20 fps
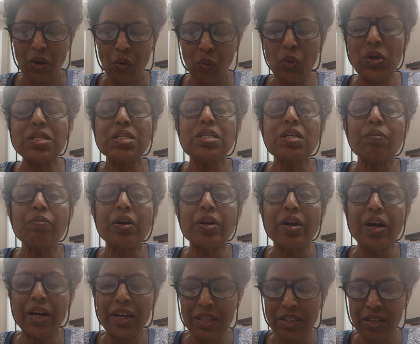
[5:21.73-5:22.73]
Wisdom
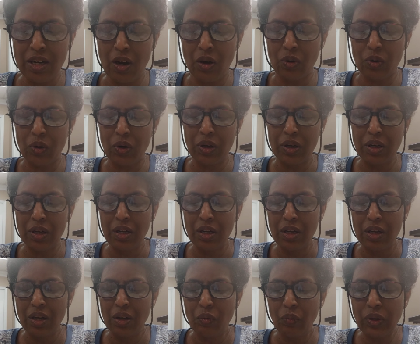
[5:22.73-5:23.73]
crieth out
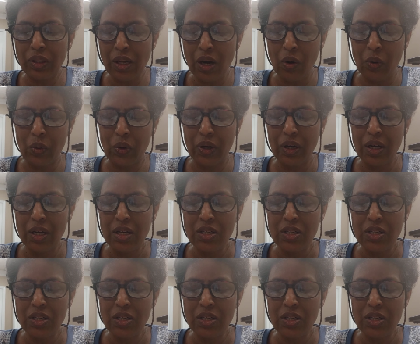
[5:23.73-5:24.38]
without,